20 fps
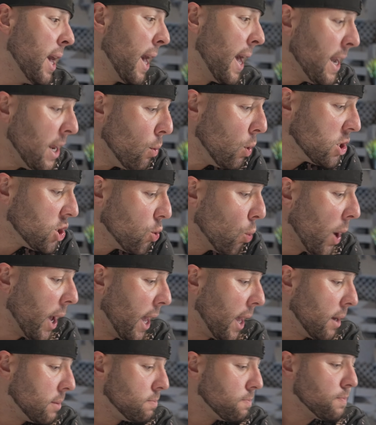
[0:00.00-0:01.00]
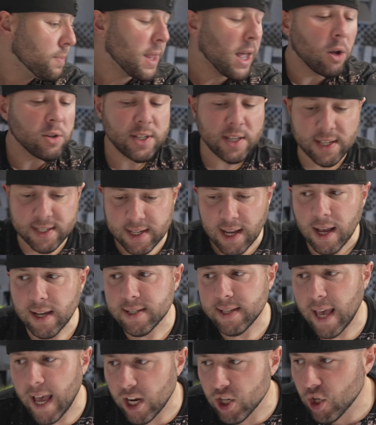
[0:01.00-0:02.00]
any which way. Now to
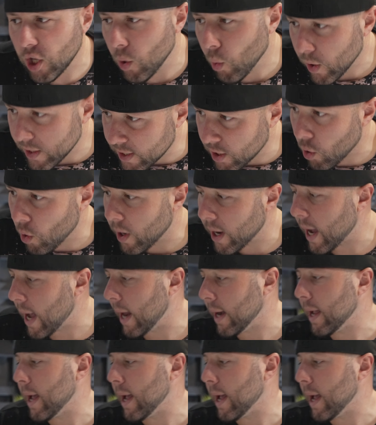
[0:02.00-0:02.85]
discuss actually what's going on,